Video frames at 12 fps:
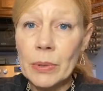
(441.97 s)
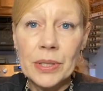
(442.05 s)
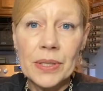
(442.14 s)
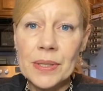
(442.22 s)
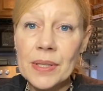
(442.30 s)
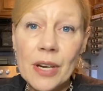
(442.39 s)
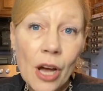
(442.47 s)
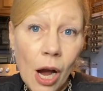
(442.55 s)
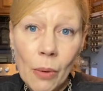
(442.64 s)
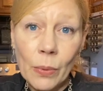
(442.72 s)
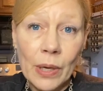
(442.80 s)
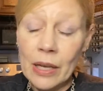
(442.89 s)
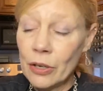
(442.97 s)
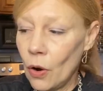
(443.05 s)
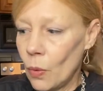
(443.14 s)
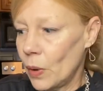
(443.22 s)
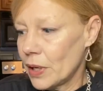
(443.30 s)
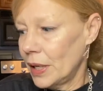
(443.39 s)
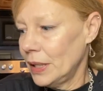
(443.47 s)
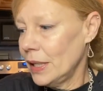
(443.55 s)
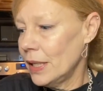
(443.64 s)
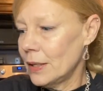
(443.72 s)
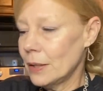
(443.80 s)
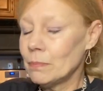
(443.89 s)
which is not at all what I
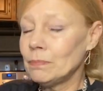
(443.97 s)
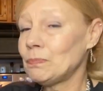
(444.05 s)
needed.